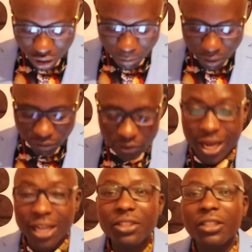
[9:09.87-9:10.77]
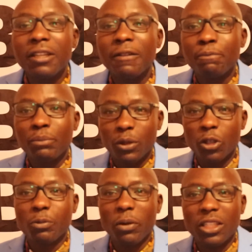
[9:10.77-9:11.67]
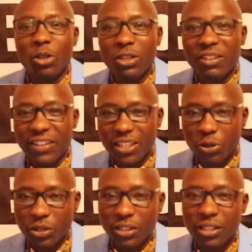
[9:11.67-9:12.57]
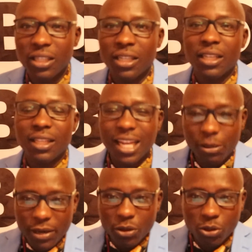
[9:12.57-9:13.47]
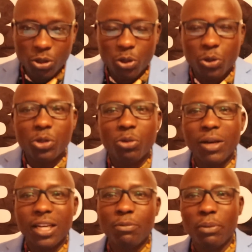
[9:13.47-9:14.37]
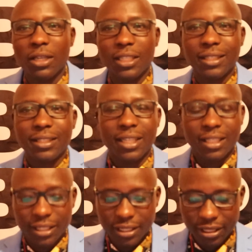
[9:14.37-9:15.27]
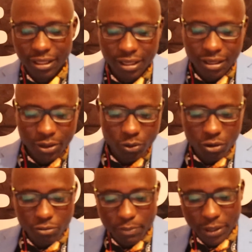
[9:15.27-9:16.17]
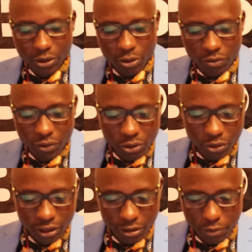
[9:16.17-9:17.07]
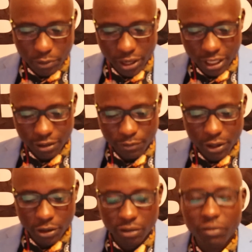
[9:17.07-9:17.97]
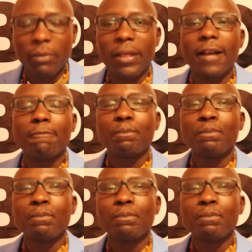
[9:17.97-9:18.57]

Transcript: rub off that, those political defections, that money was also used to manage politics and could be personal fortunes, some people getting millions from there.